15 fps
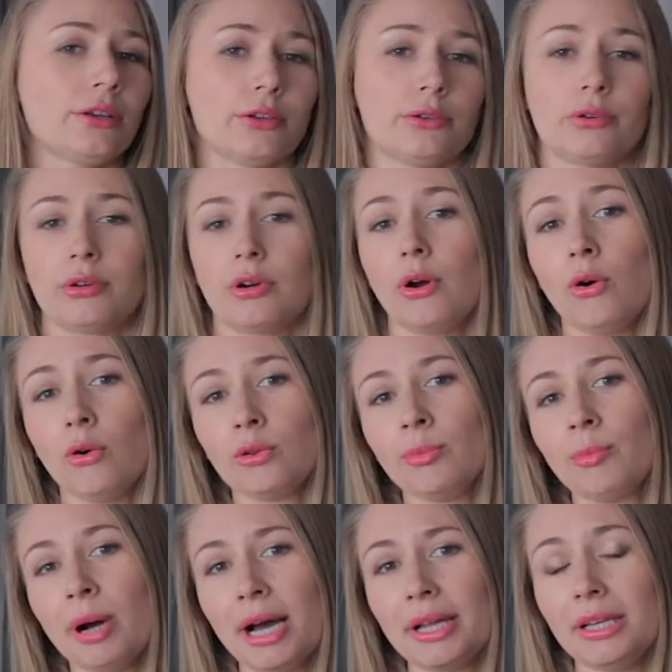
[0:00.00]
her
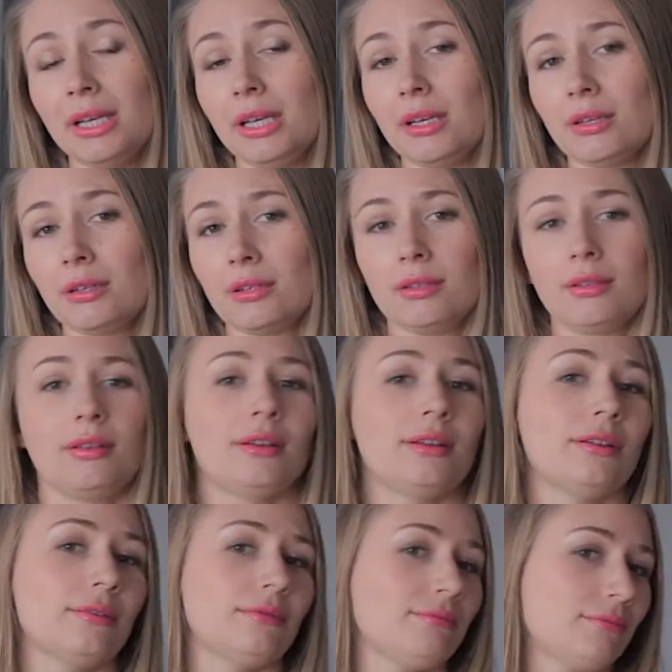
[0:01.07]
own money.
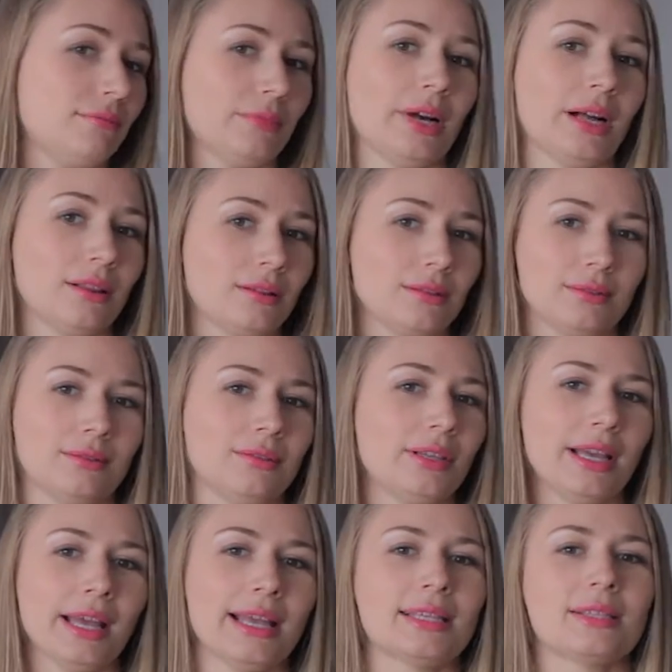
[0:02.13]
Well,
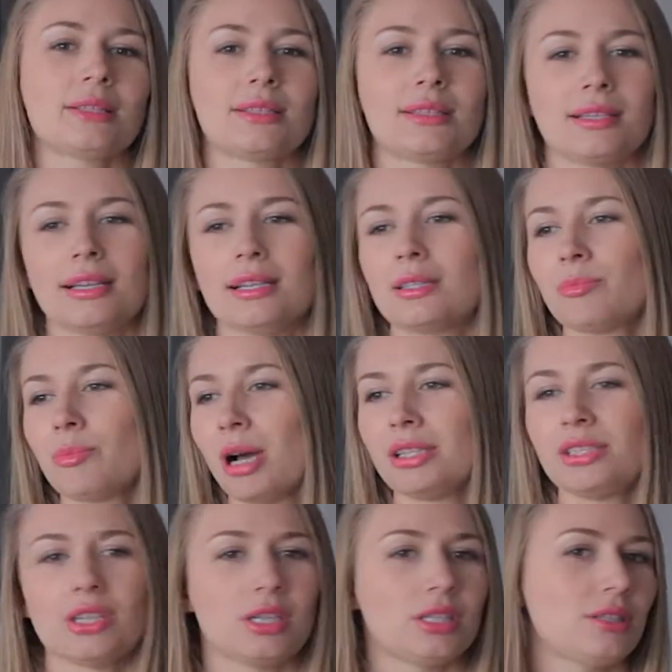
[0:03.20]
as
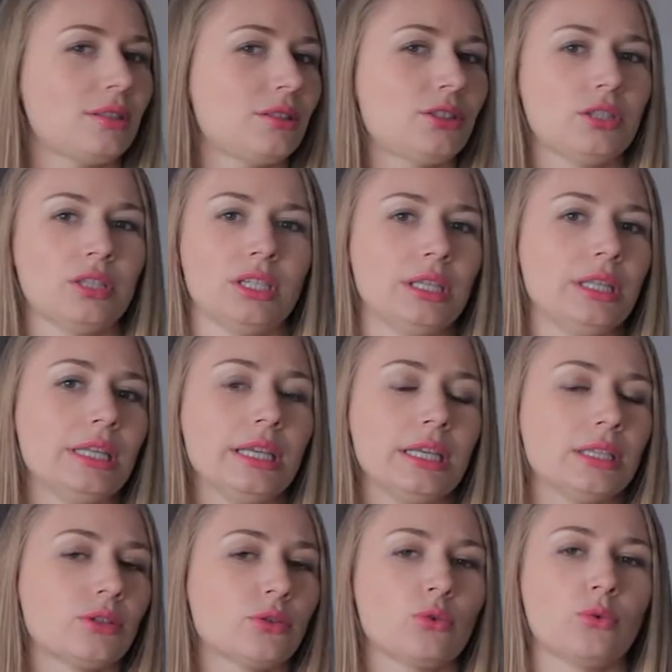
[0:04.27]
much as she
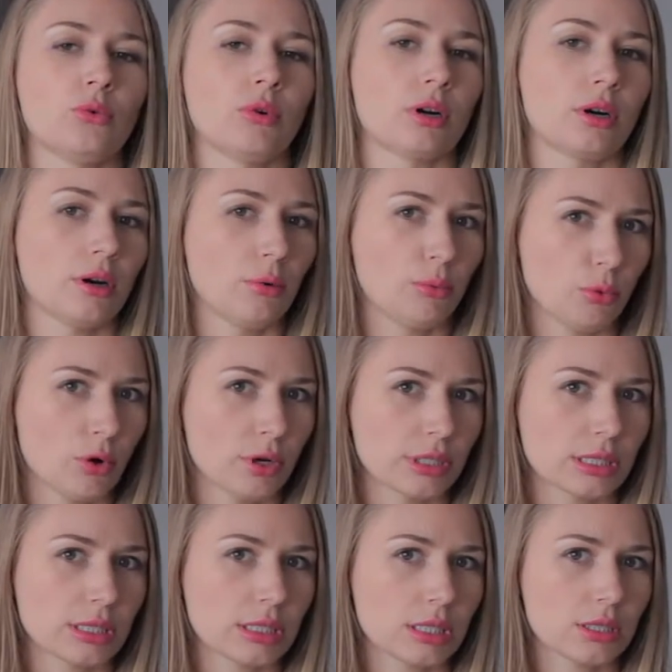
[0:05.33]
needs or
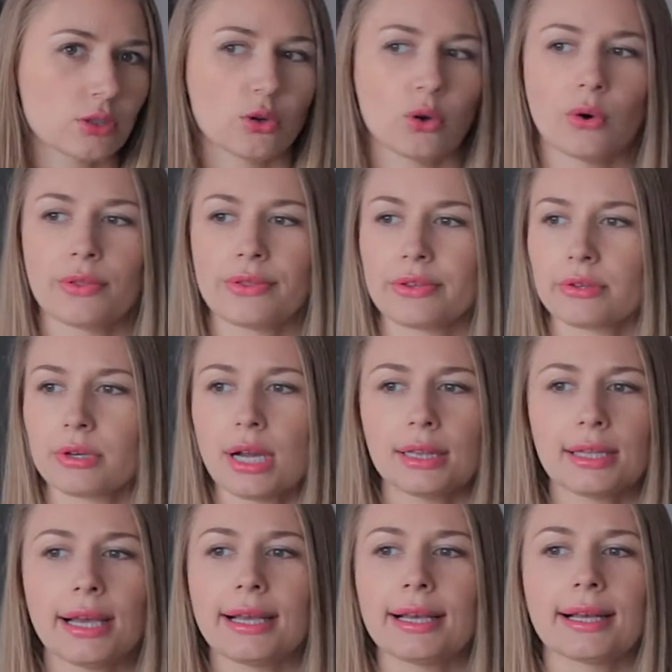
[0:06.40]
wants. So there are
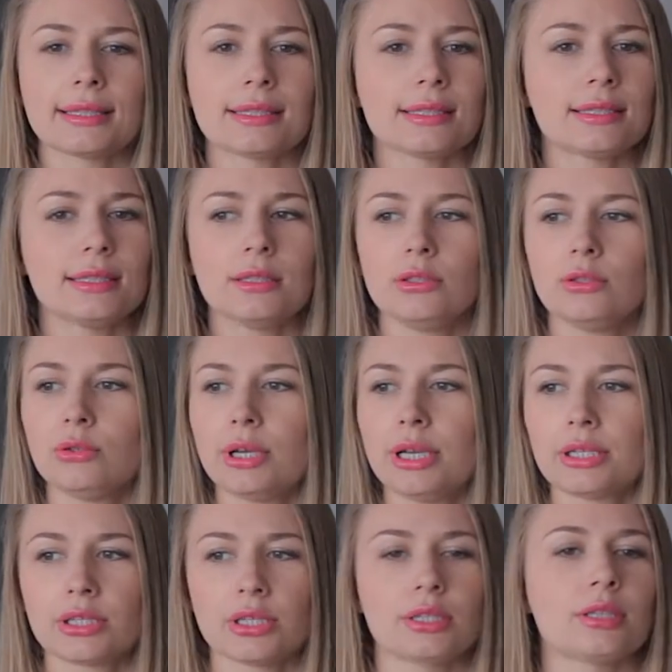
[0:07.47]
like
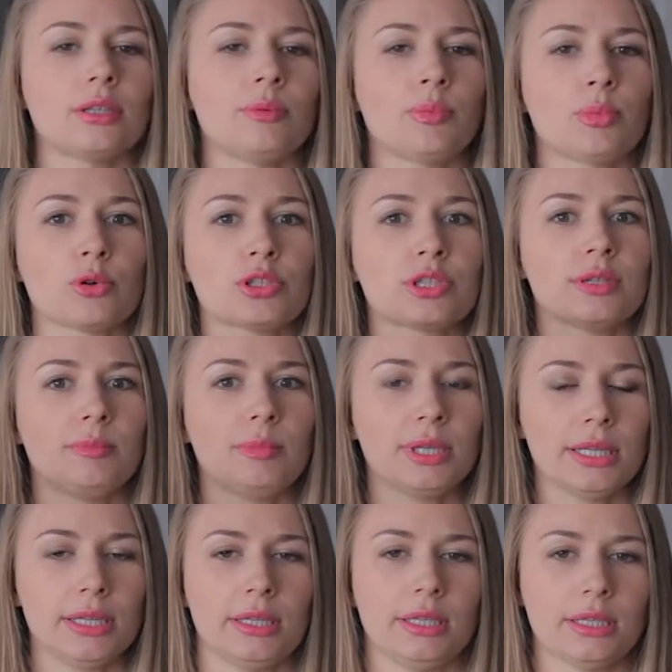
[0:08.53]
situations and
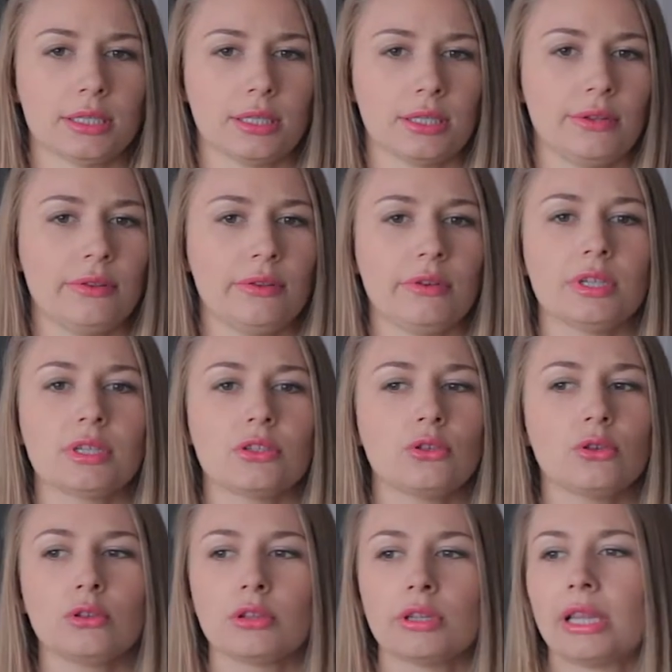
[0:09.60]
possibilities. There is
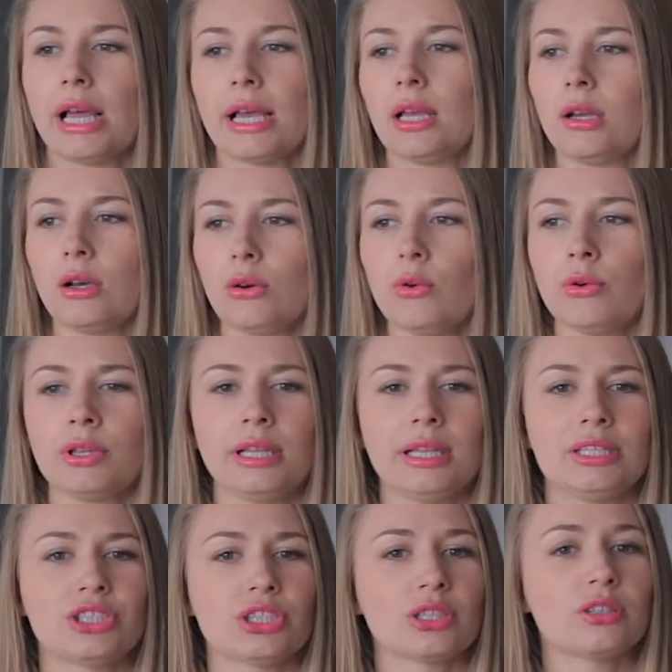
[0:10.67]
not like
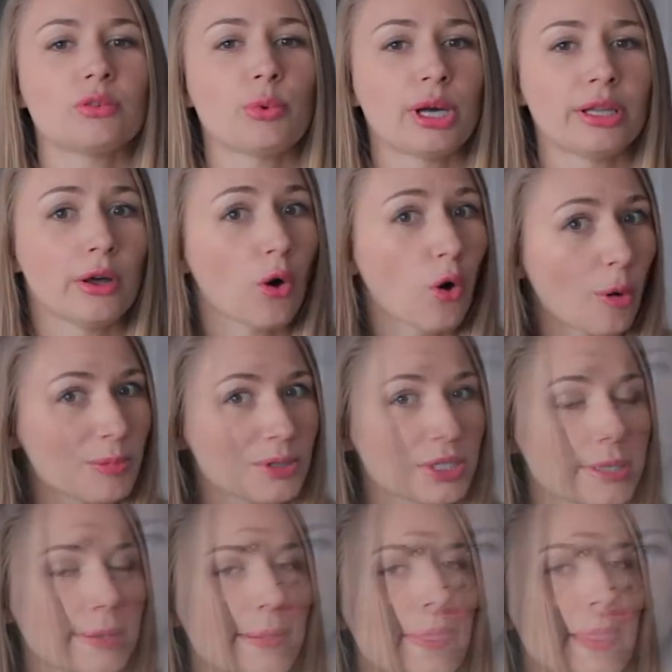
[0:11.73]
only just one
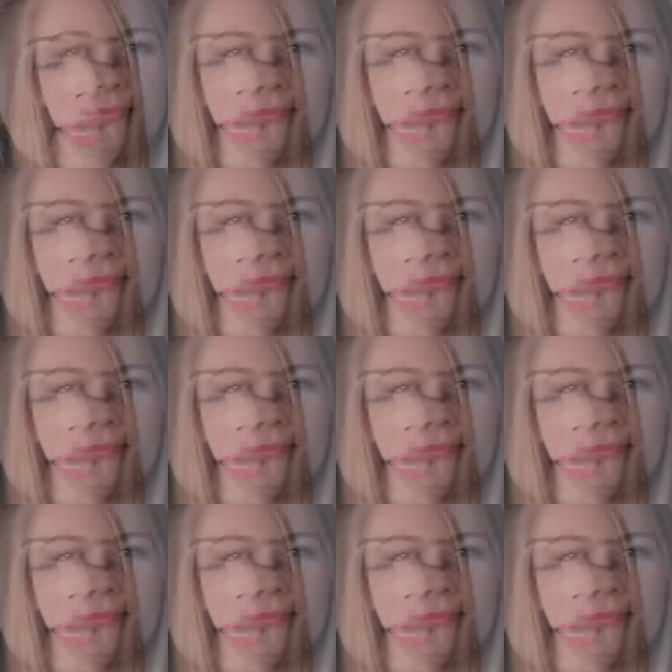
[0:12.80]
option.